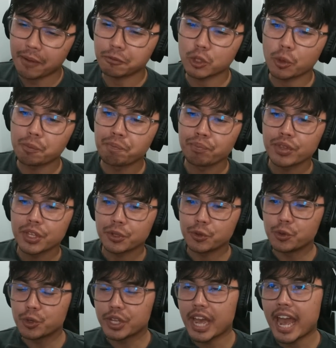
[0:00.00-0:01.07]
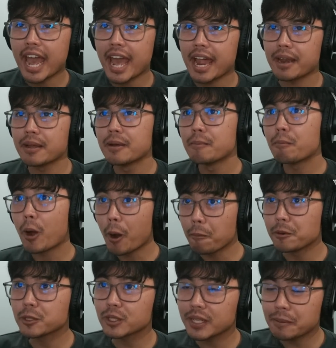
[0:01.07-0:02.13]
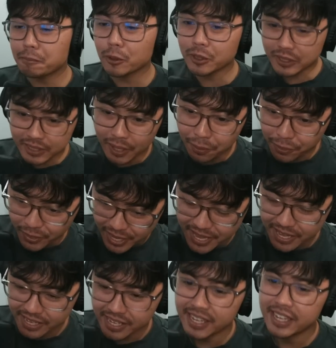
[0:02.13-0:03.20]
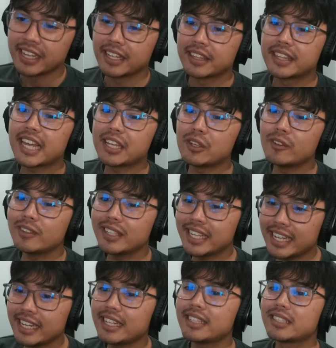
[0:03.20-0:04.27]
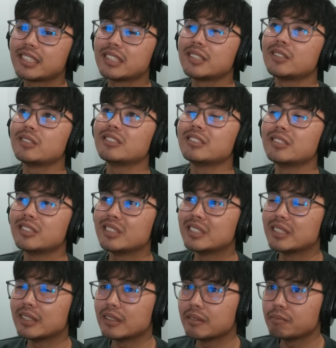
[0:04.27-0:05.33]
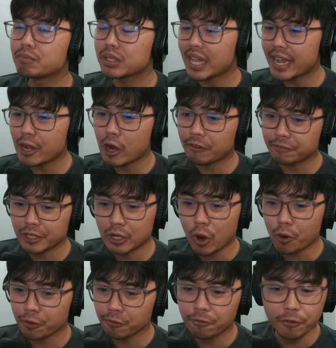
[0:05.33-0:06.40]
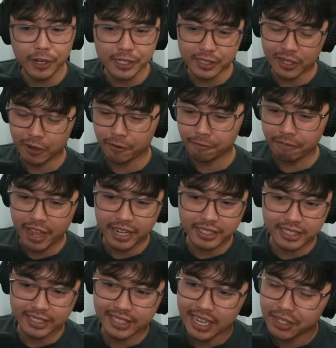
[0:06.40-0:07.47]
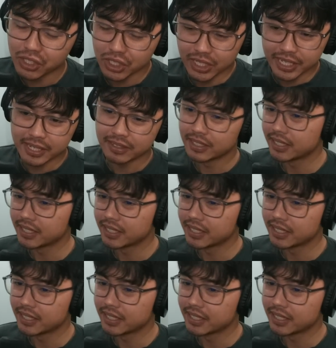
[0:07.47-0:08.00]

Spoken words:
So you can purposely put something that you need to play off the Golden Freezer effect, essentially.